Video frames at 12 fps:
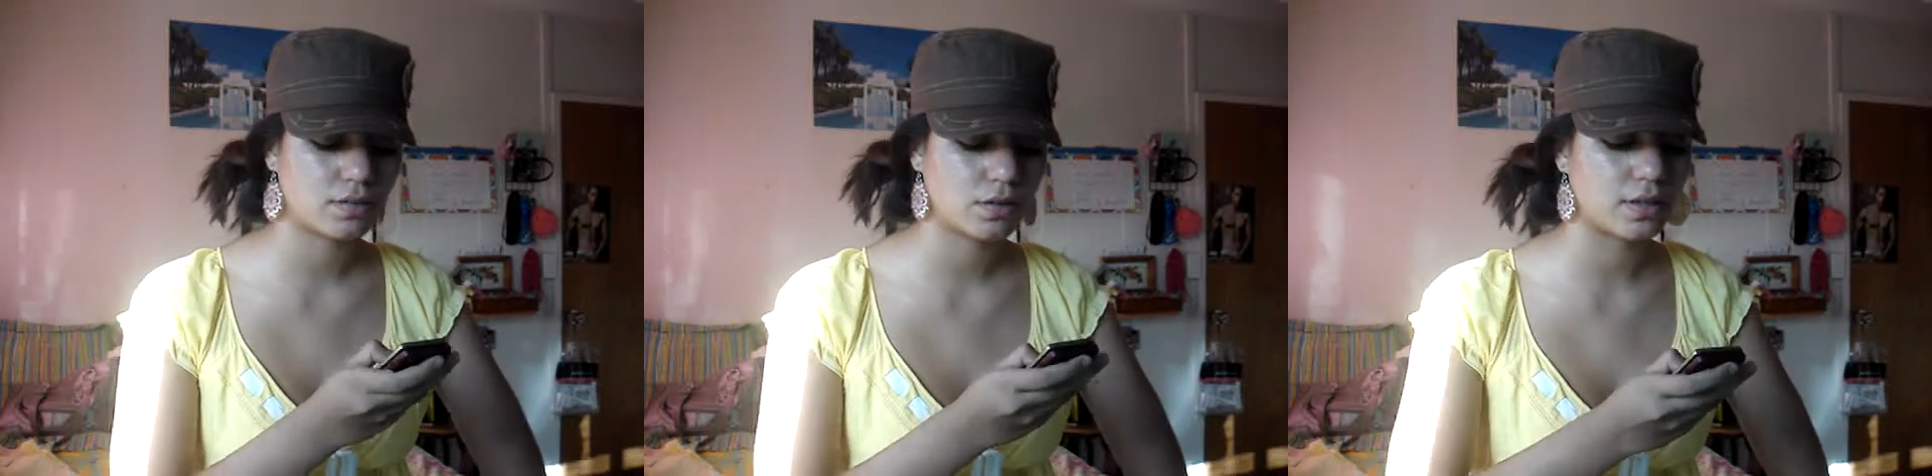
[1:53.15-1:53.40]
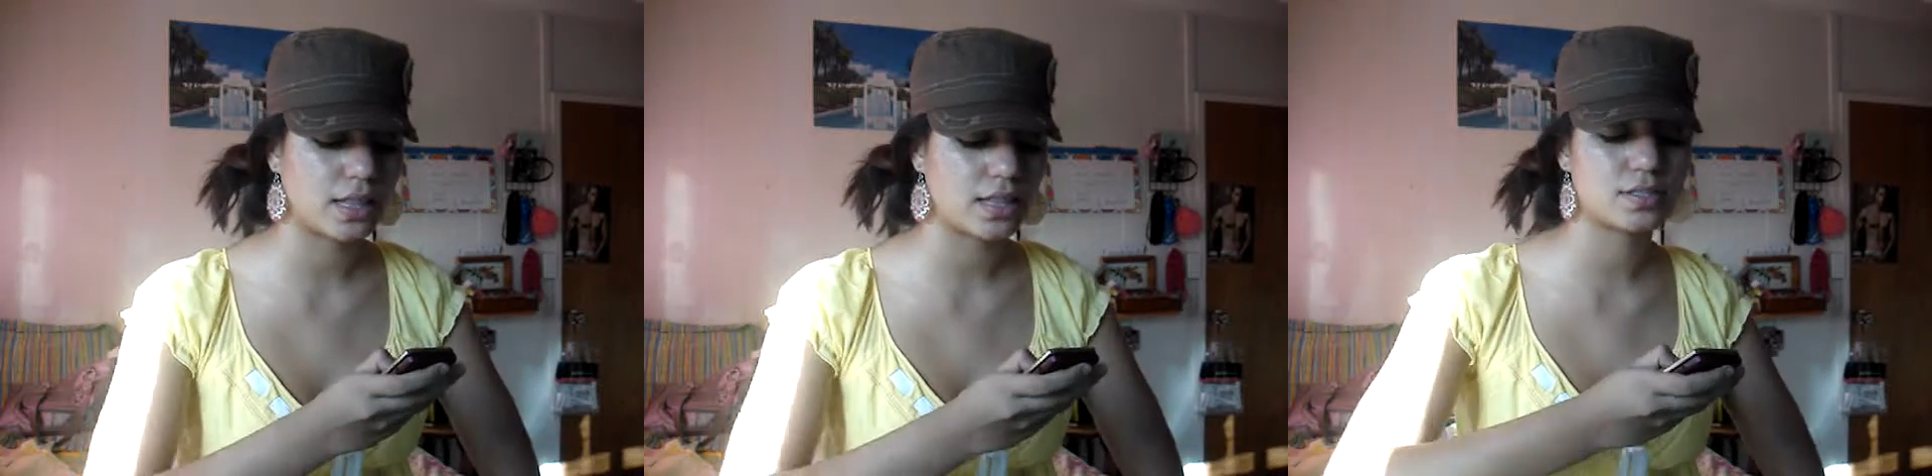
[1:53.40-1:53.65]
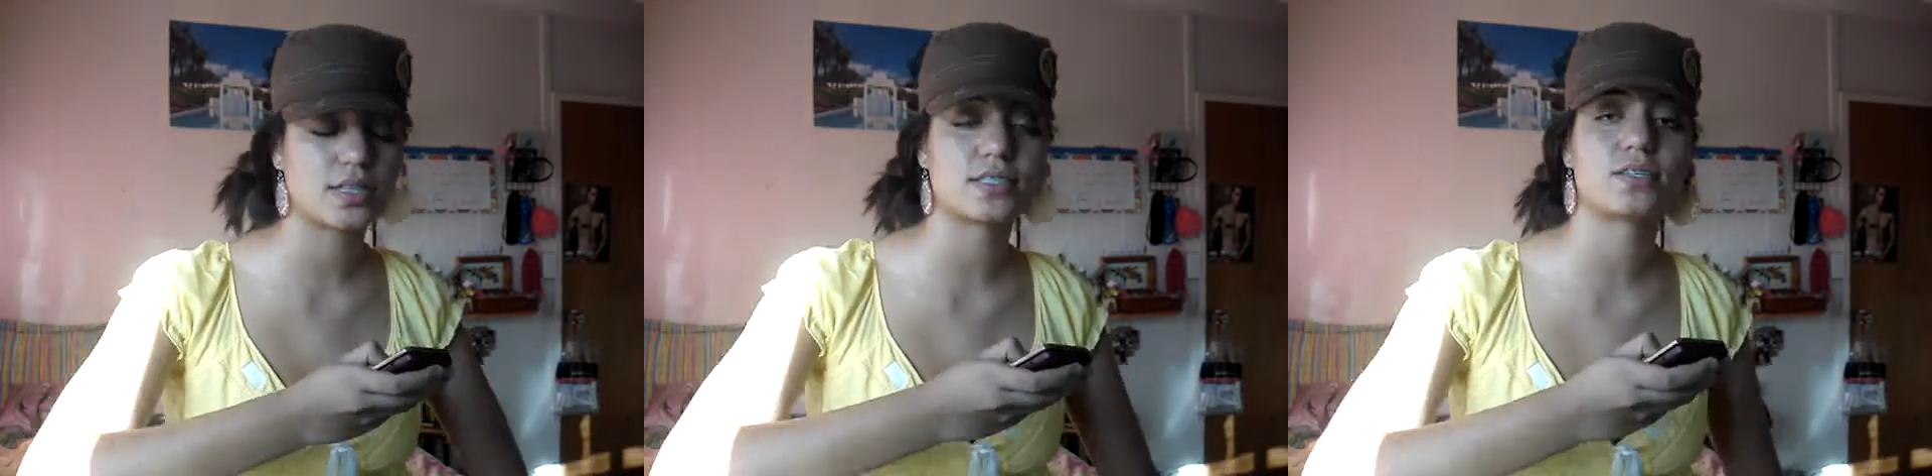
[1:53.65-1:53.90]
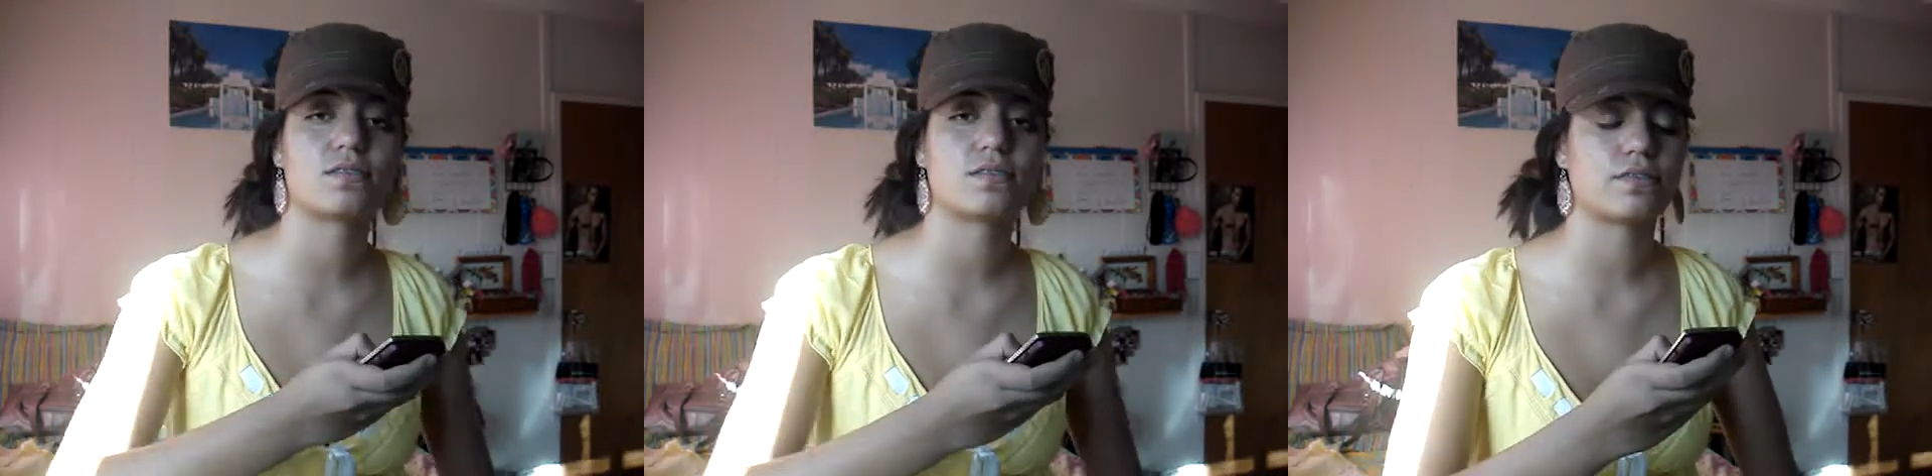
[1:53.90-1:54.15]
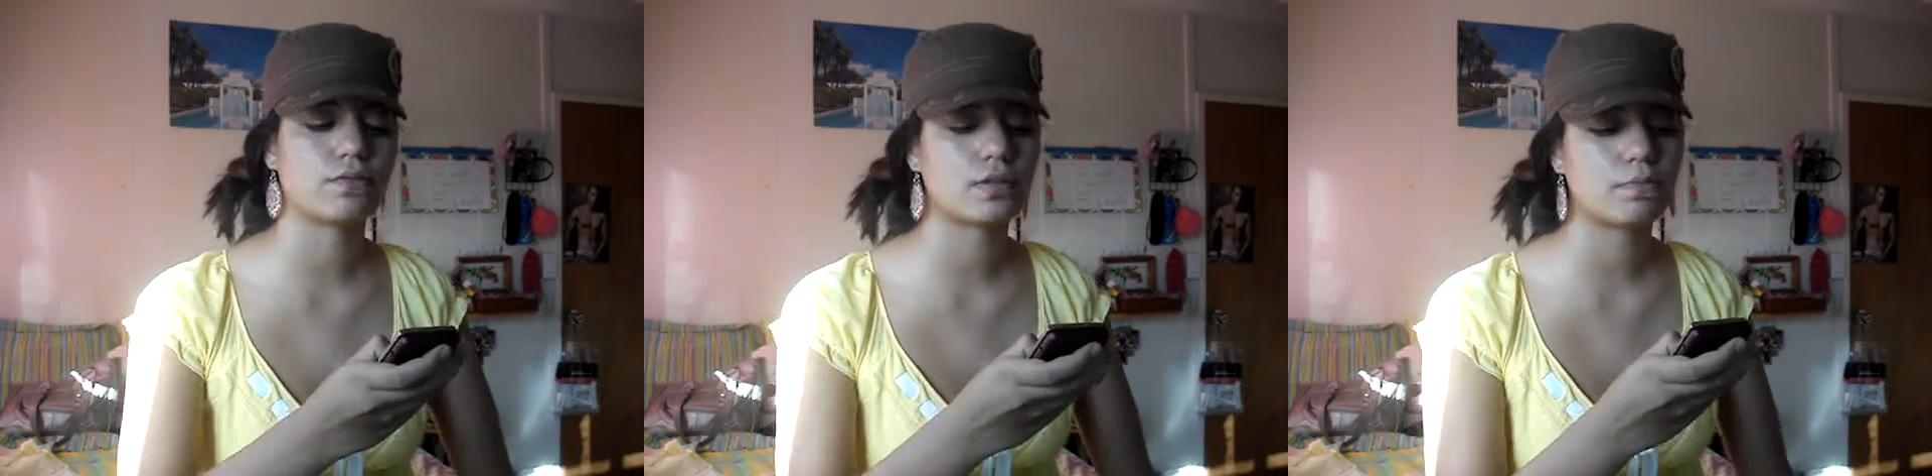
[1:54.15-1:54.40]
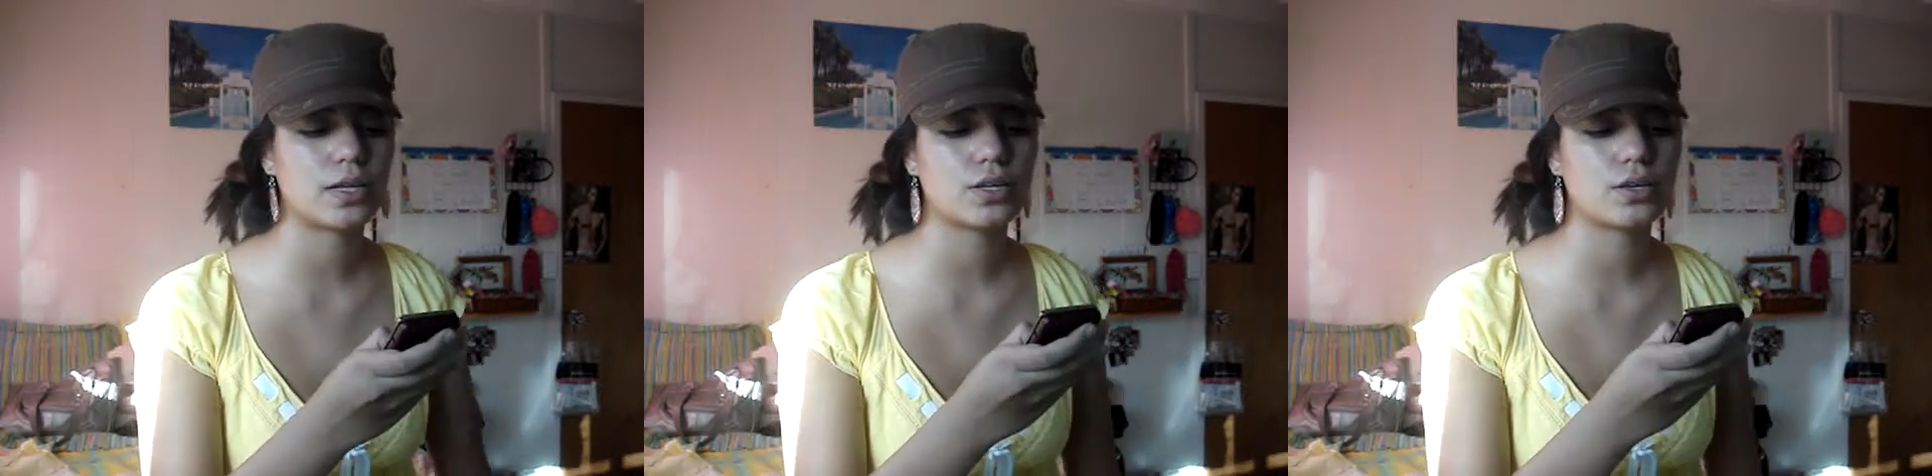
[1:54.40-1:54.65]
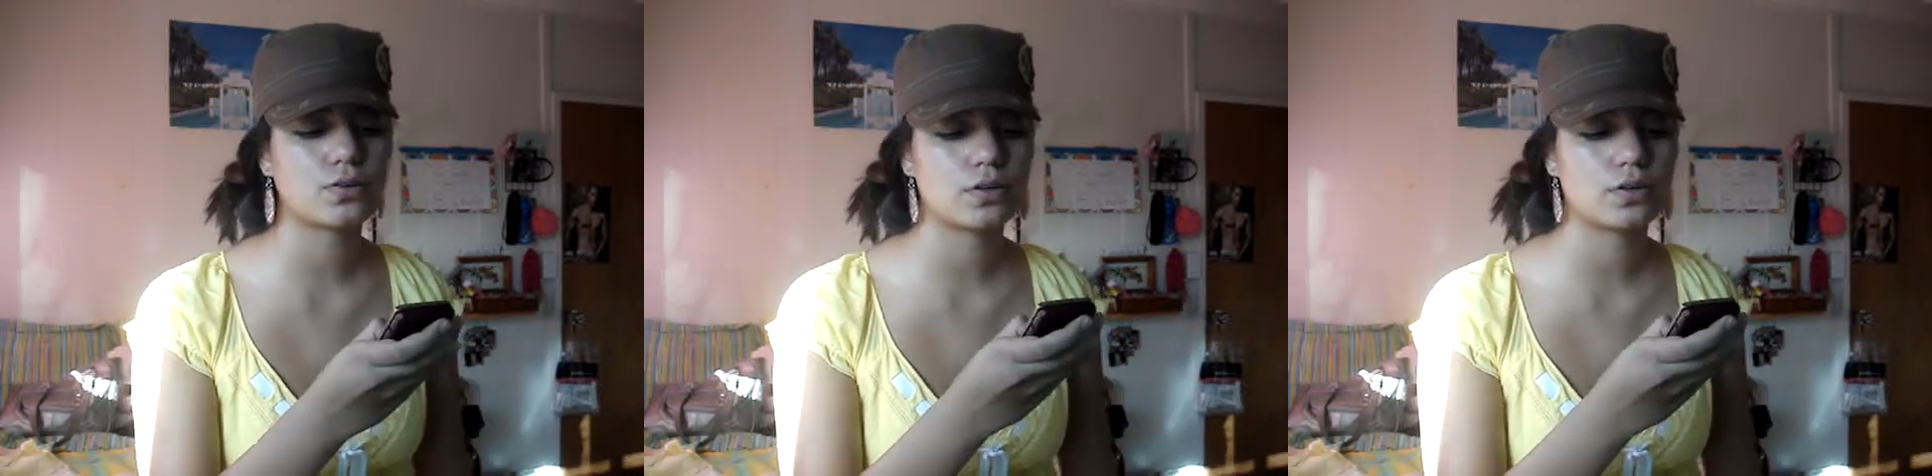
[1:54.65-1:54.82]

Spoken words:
Oh yeah, that's another thing. From the menu,